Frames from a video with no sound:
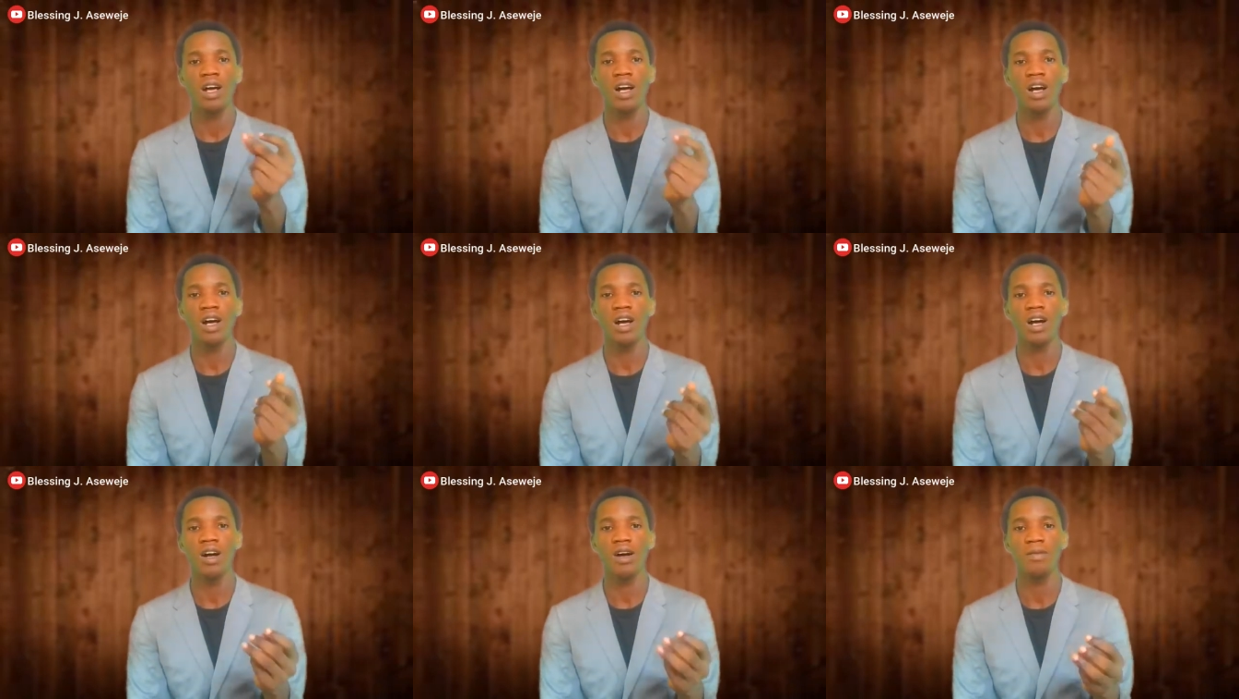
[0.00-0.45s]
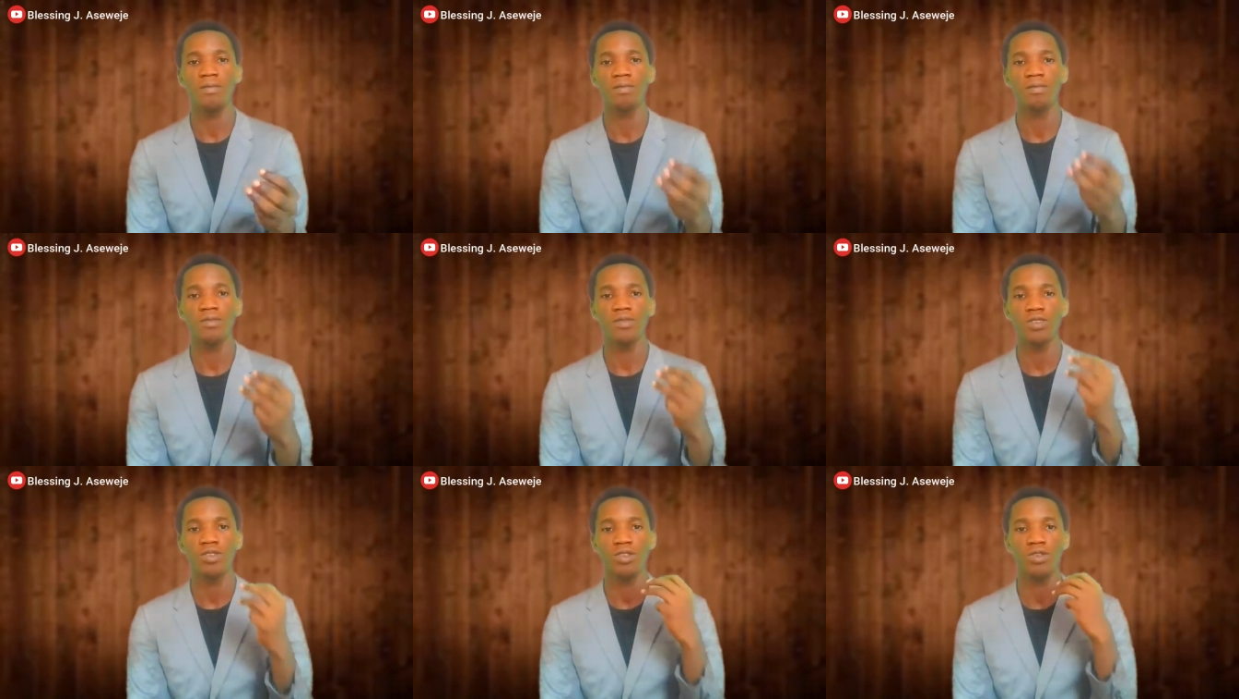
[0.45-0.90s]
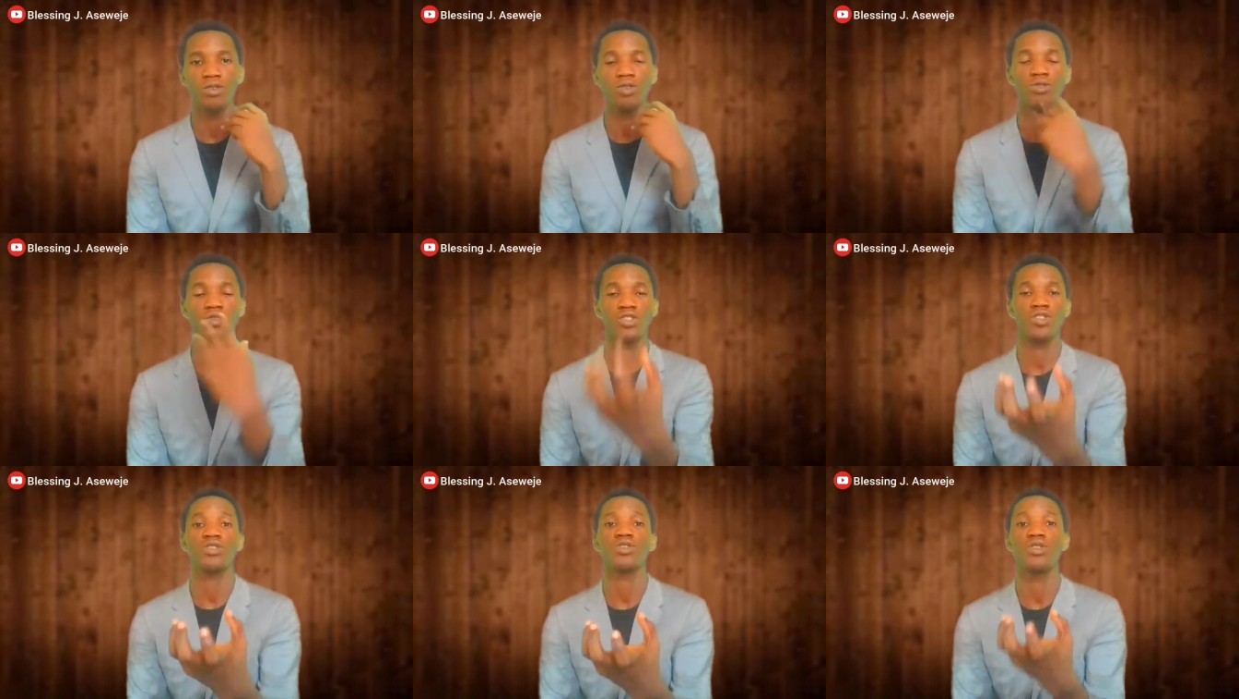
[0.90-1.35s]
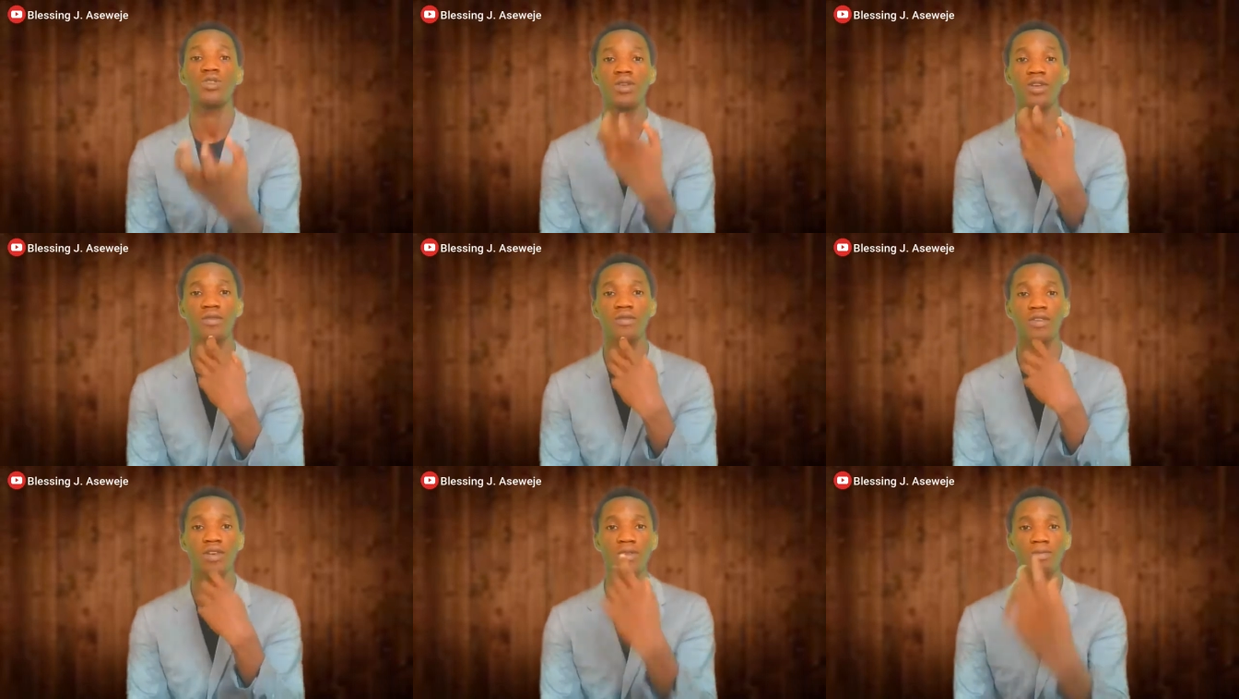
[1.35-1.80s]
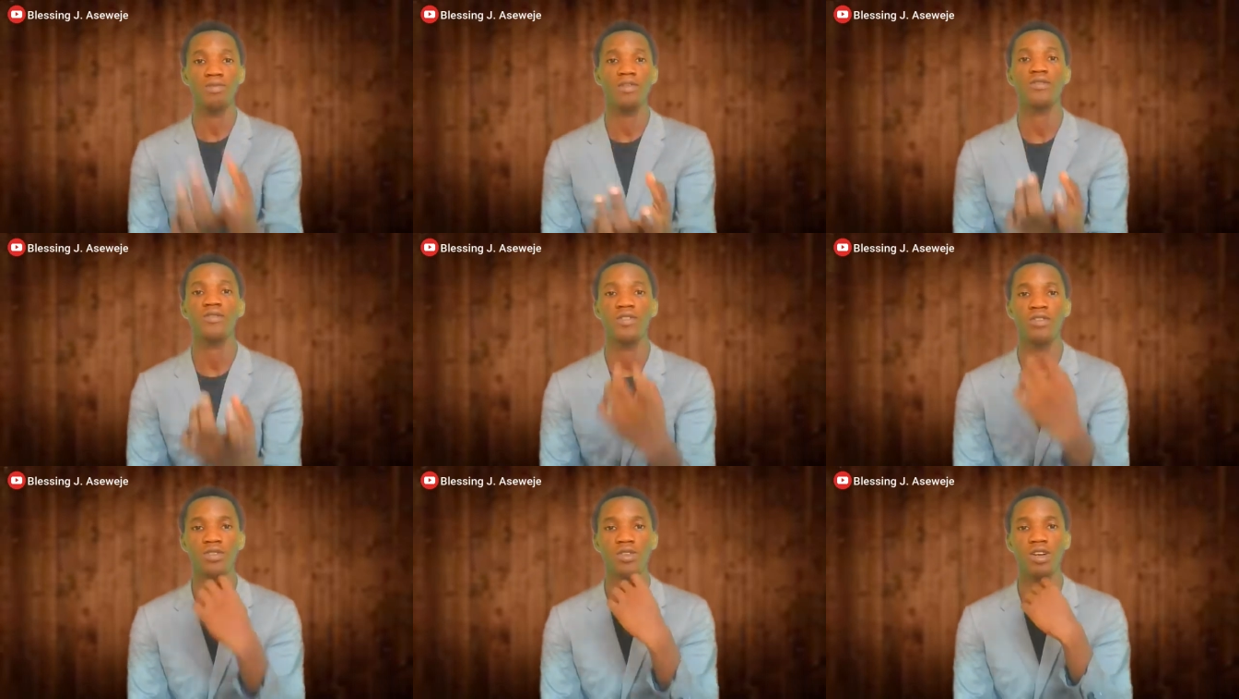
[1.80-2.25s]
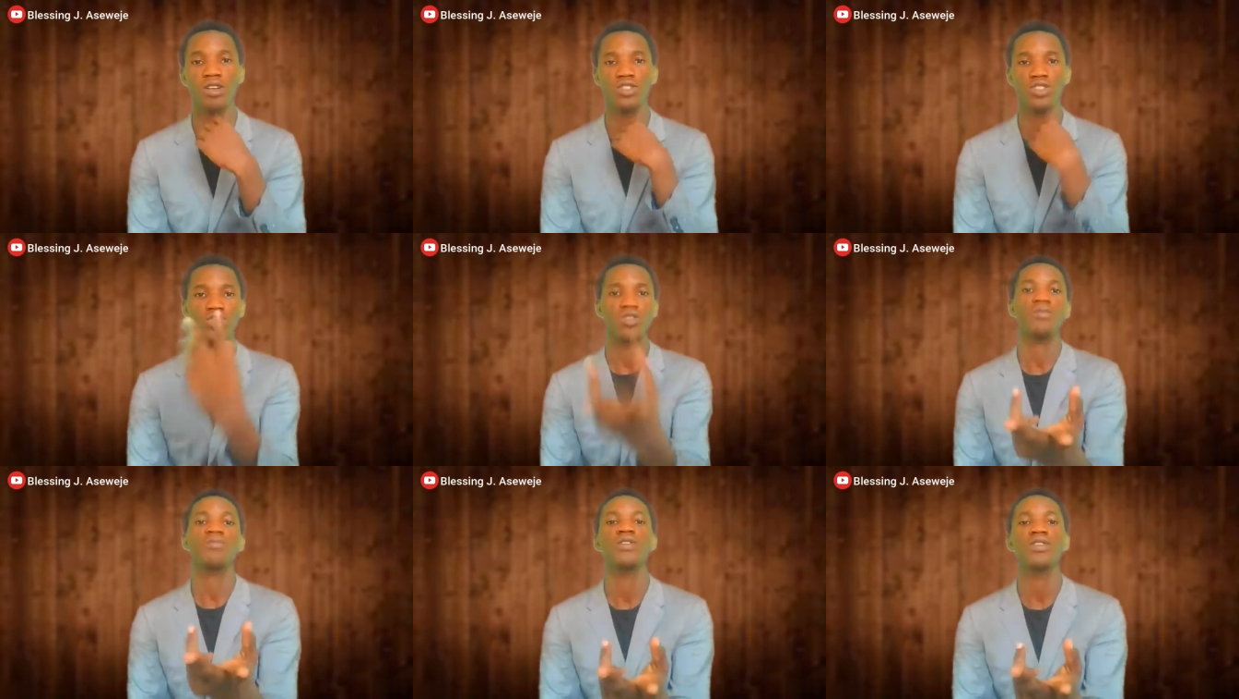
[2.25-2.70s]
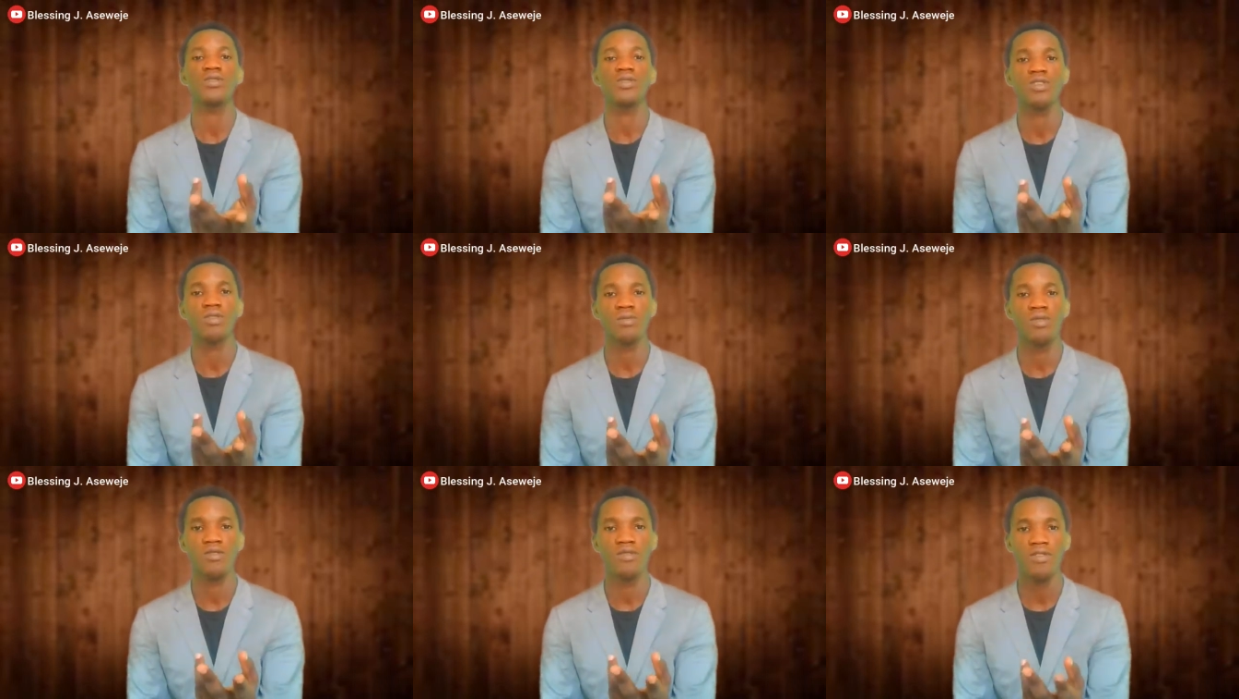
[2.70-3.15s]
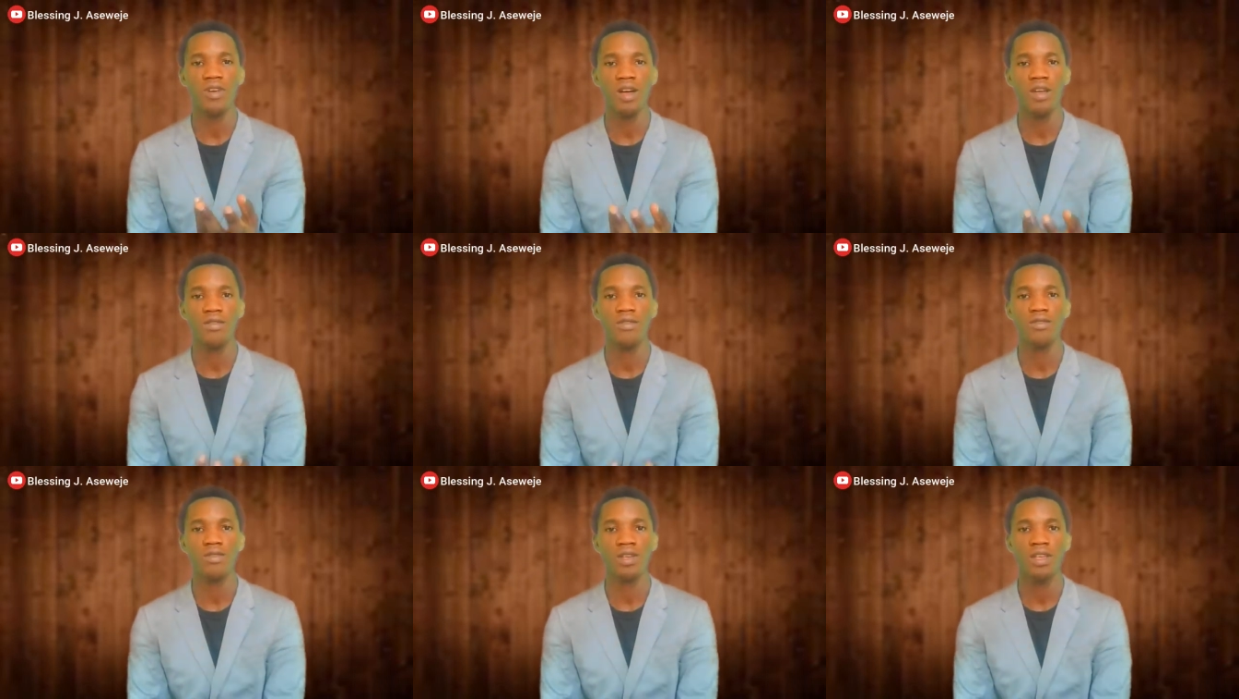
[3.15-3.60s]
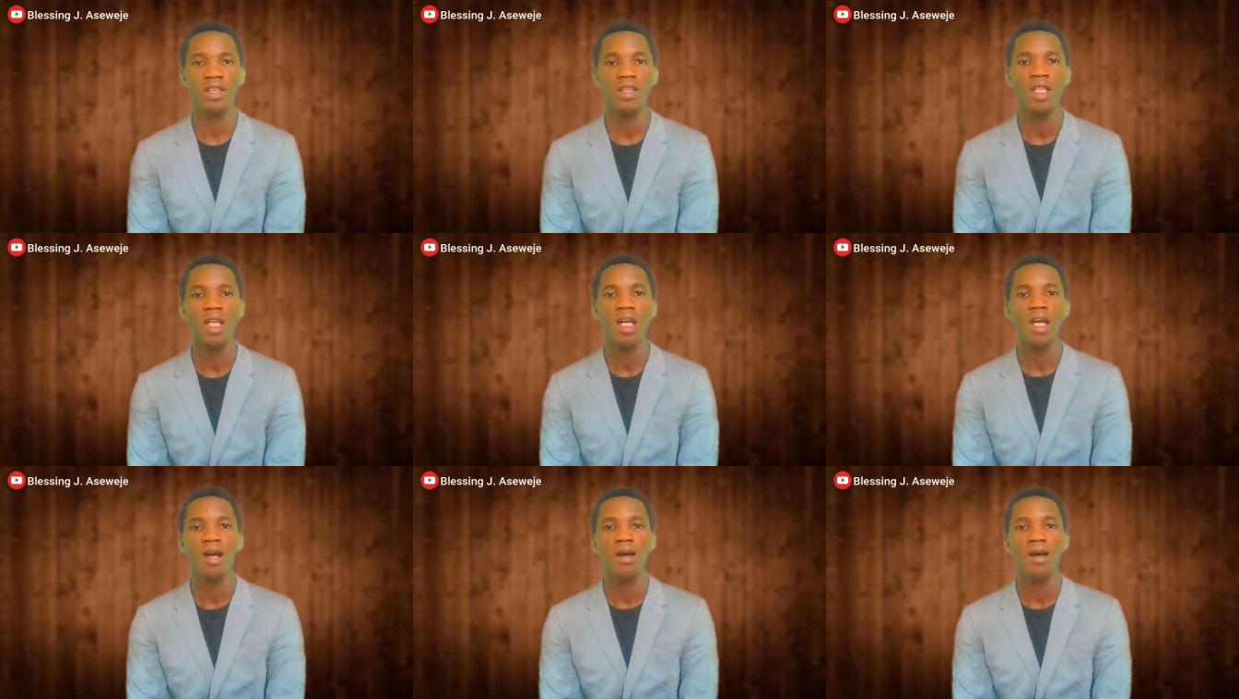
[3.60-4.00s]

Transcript: Um, you're just looking for the profit. You are jumping to number five, okay?